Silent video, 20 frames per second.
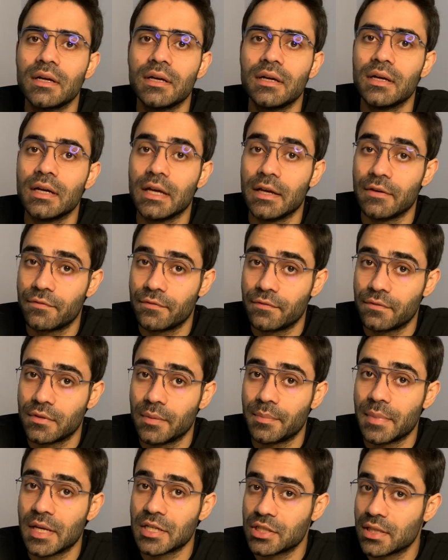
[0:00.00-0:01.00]
if the
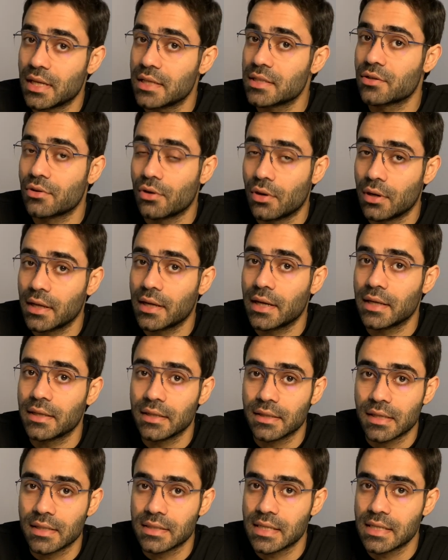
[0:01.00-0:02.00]
patient has chronic kidney
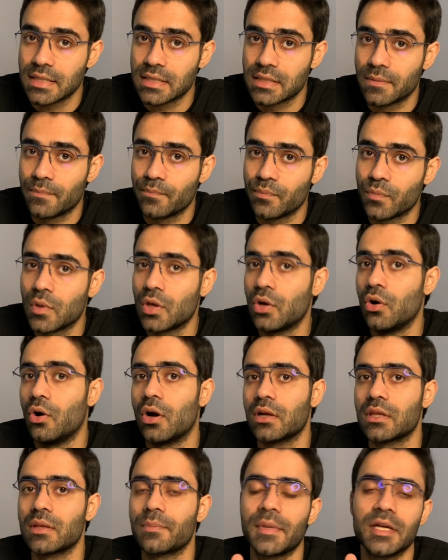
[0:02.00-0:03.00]
disease
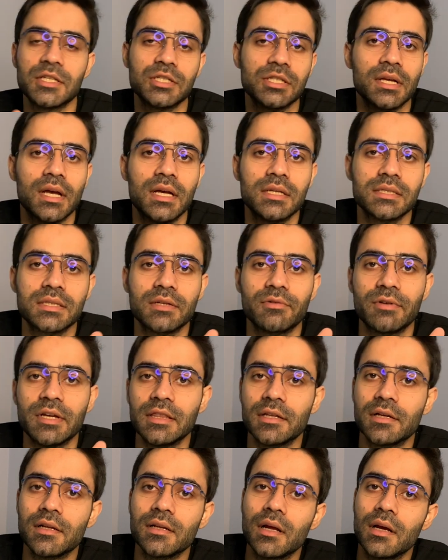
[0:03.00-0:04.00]
or the patient has
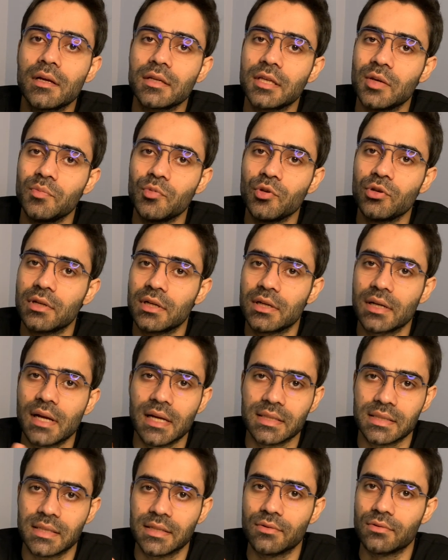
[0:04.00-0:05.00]
renal tubular
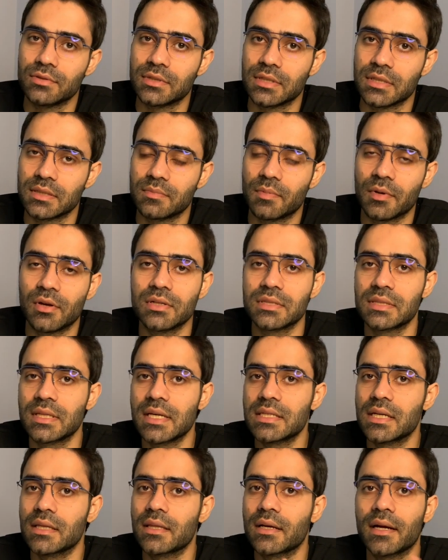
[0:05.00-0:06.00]
acidosis, because
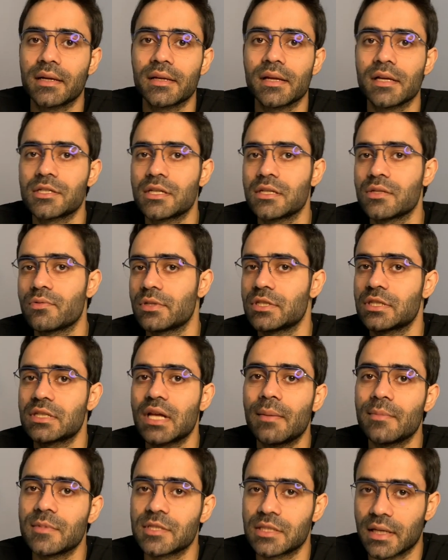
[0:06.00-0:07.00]
these are the conditions which
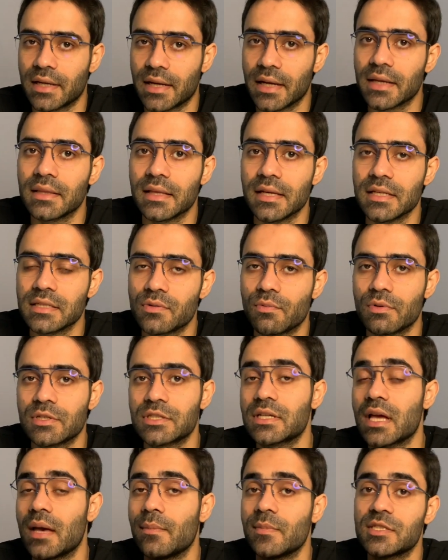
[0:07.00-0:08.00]
damage the kidneys, which
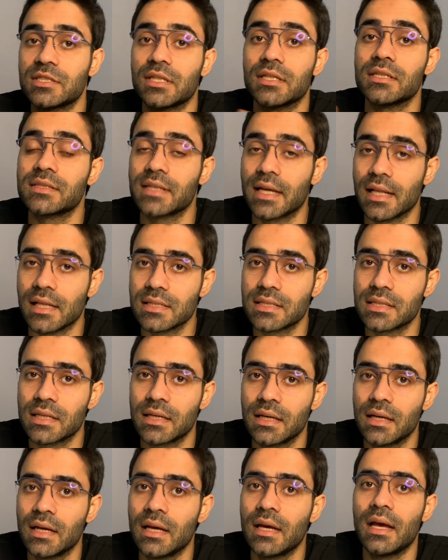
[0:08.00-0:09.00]
damage the cells
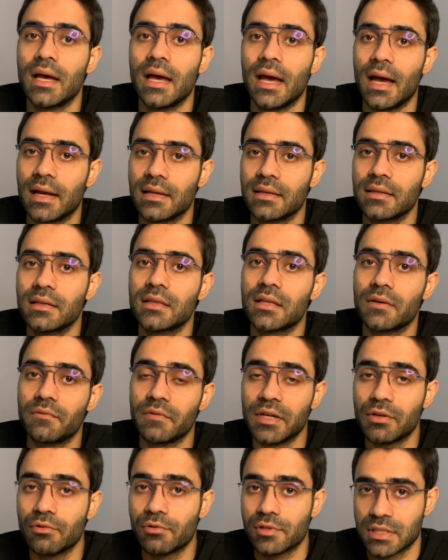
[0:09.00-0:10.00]
and the
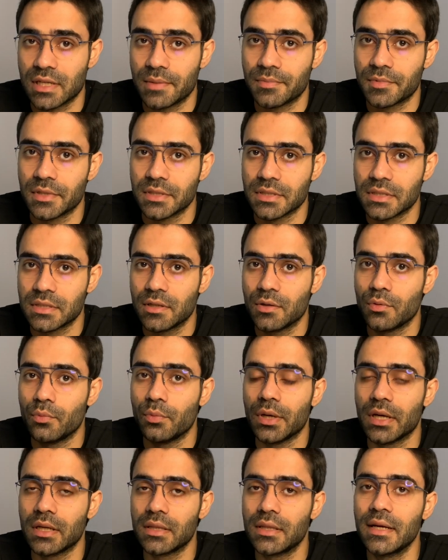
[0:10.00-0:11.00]
V2 receptors
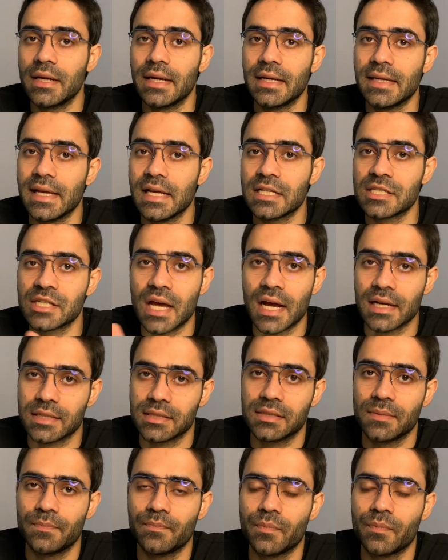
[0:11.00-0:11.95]
where the ADH acts.